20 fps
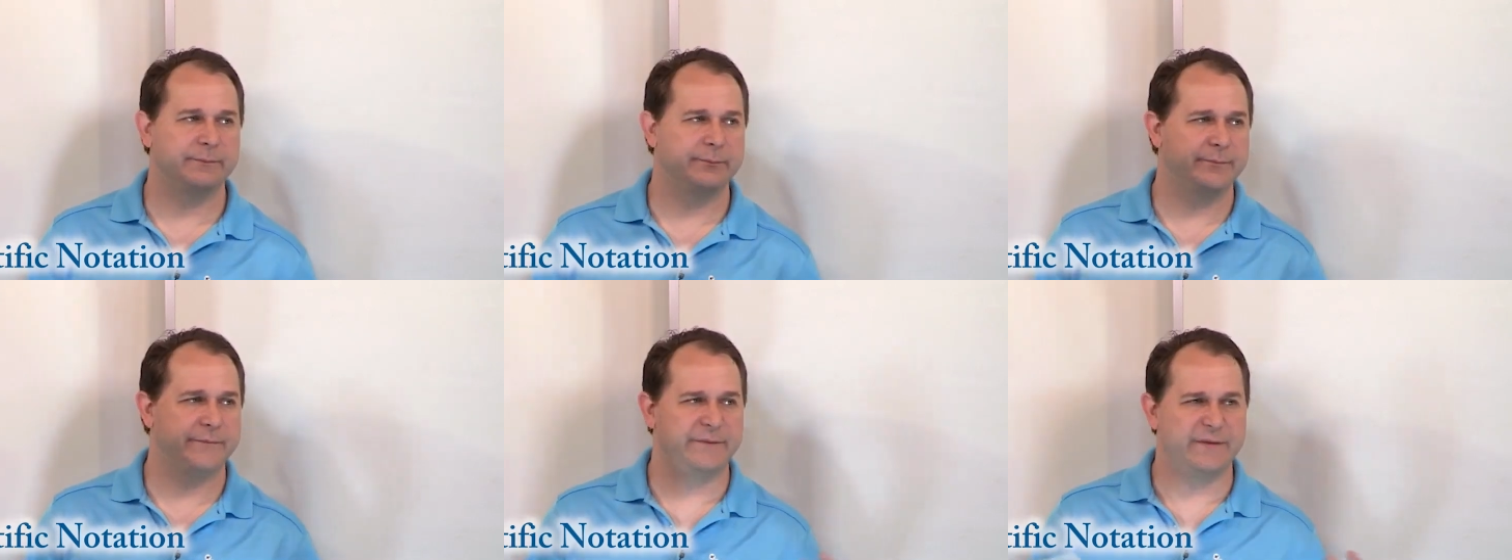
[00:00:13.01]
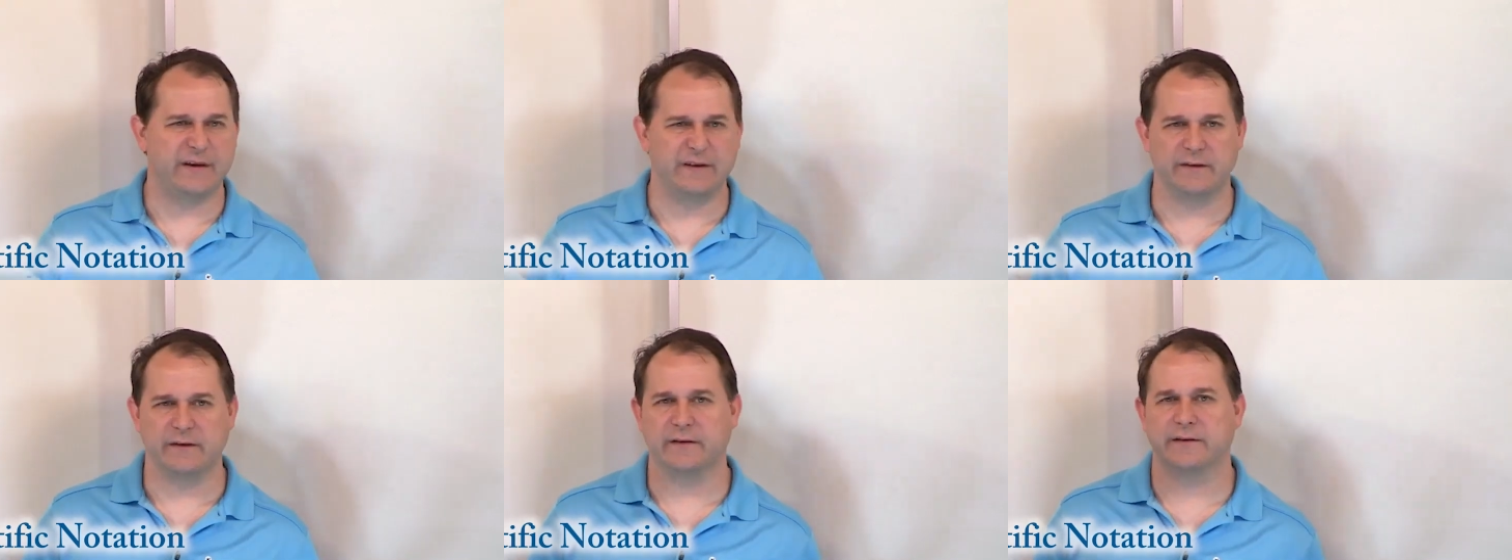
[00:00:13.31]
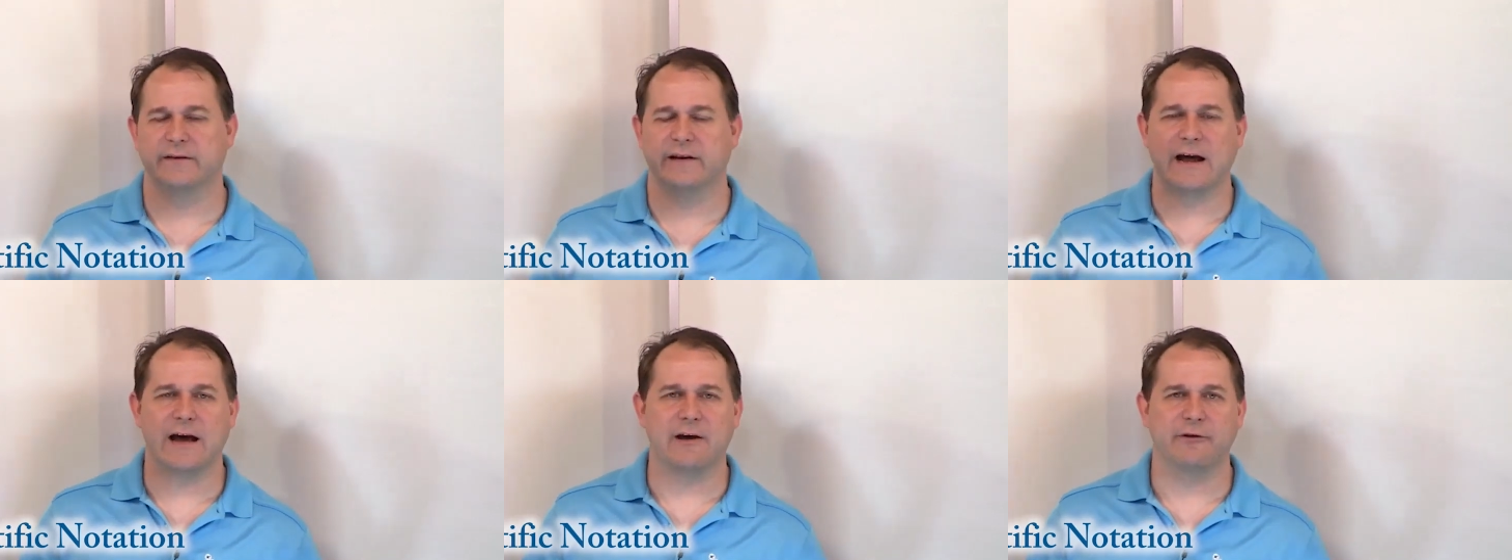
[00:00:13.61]
physics
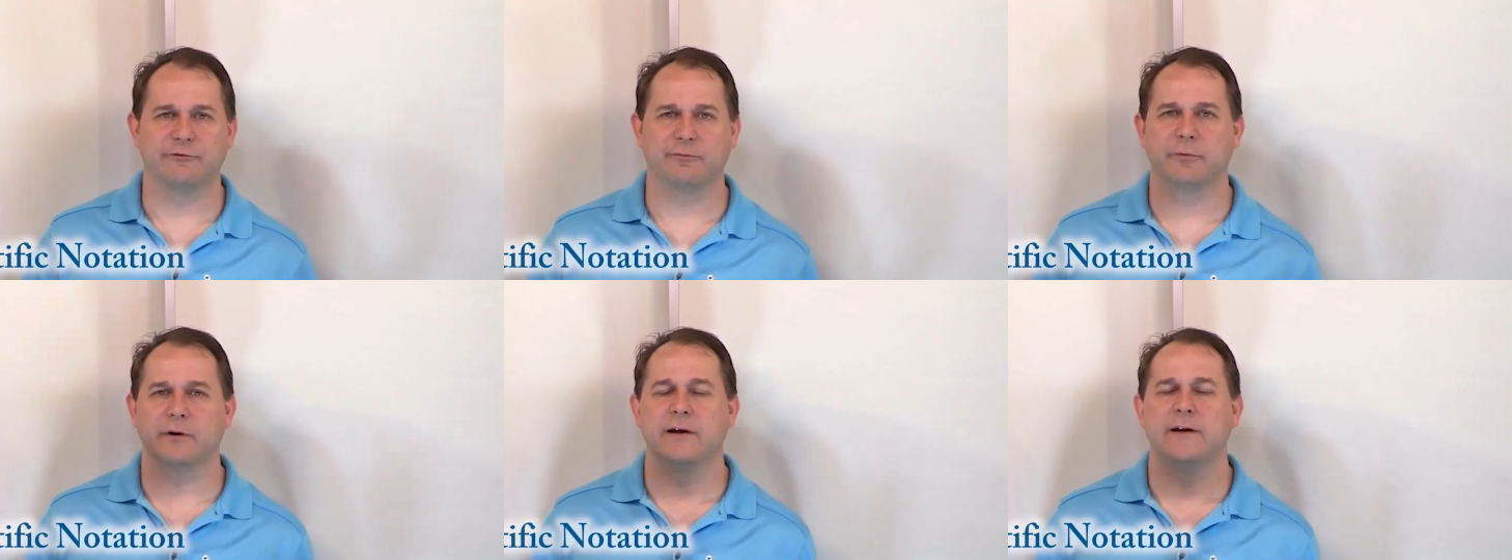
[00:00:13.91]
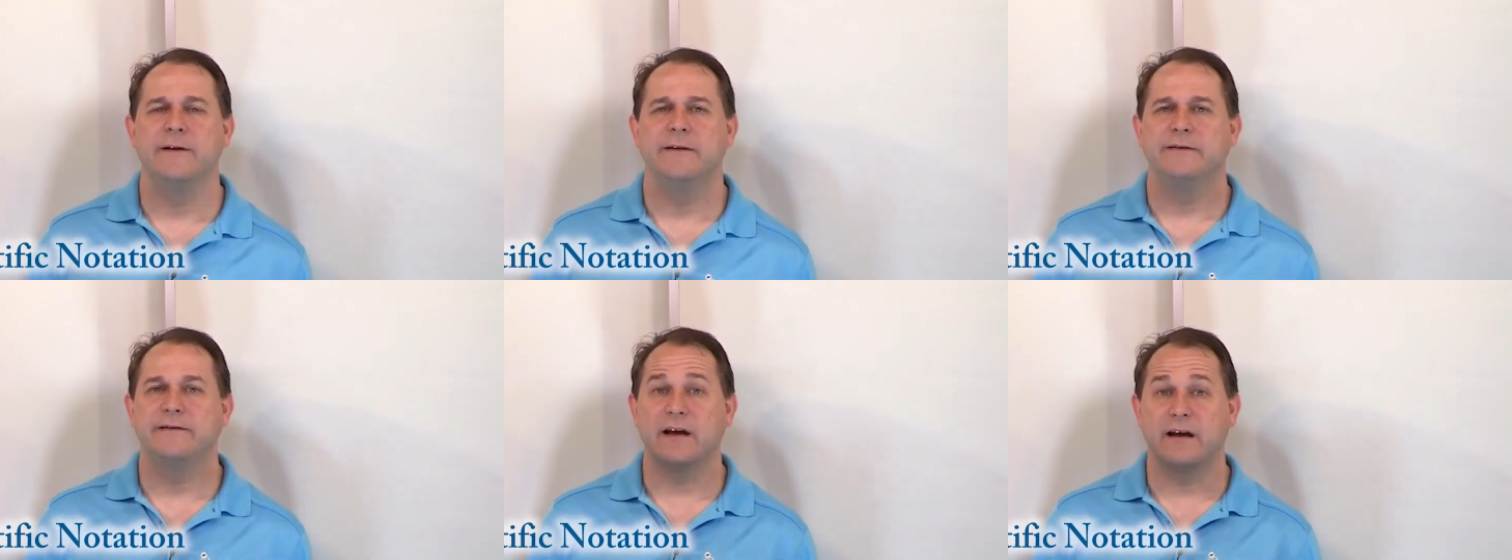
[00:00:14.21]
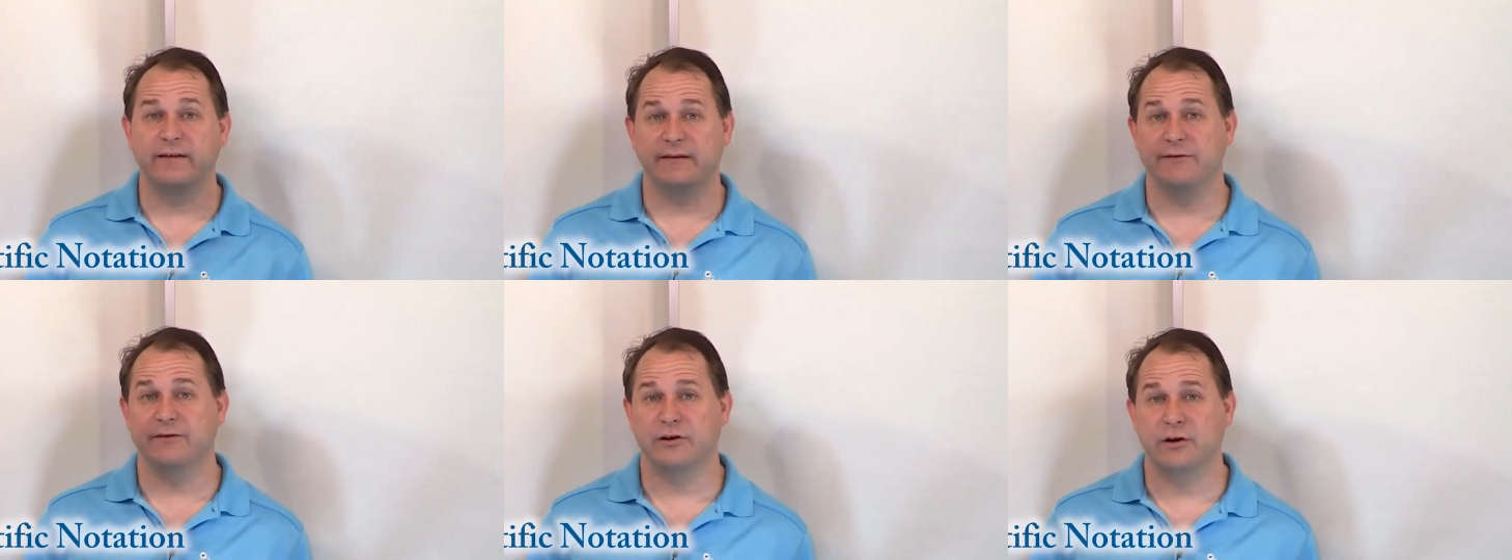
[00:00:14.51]
and algebra,
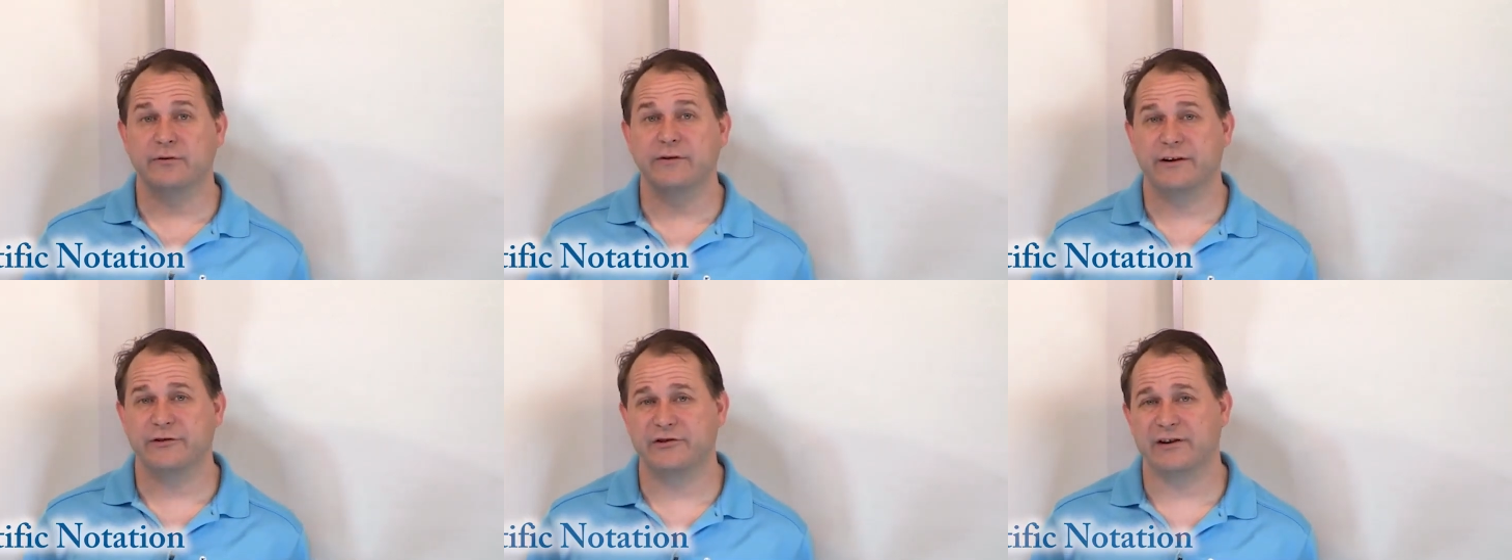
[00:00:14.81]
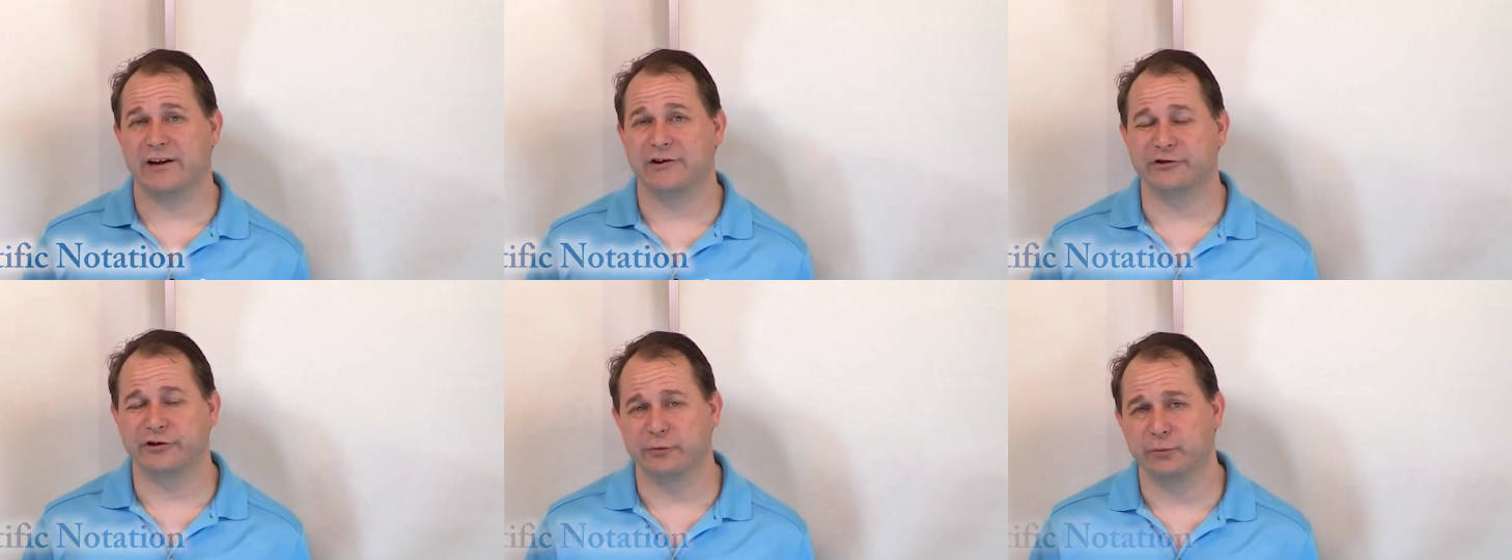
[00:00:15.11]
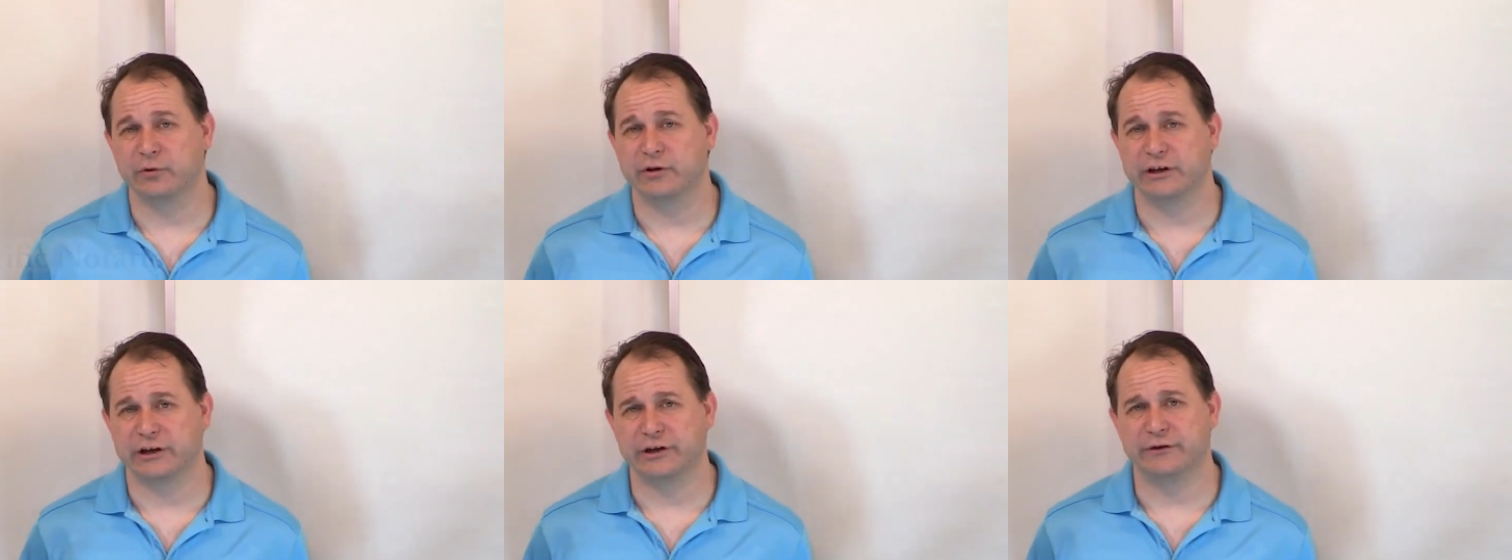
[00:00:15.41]
scientific notation actually
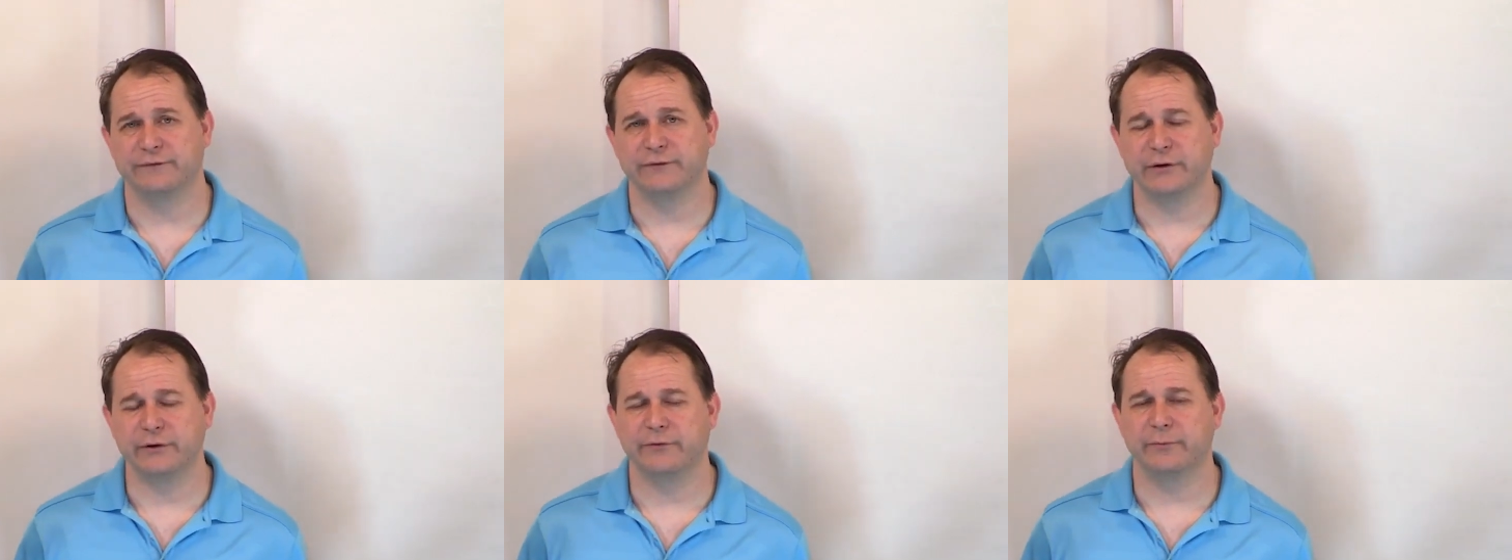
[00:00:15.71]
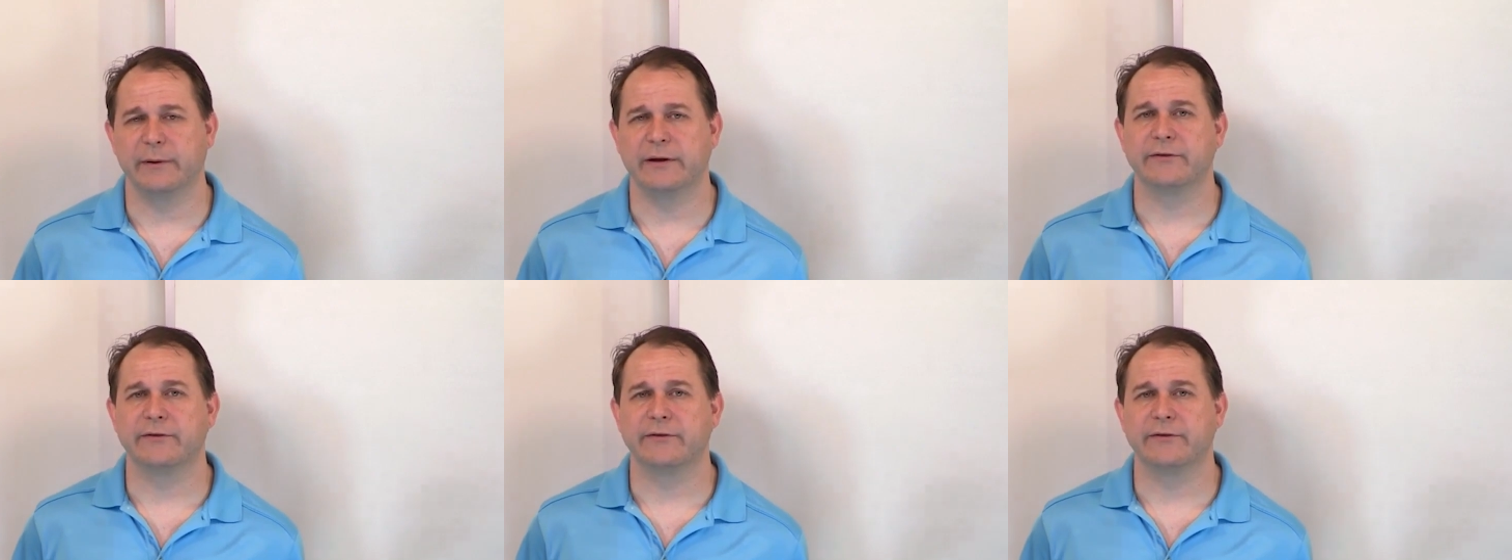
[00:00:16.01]
really confused me.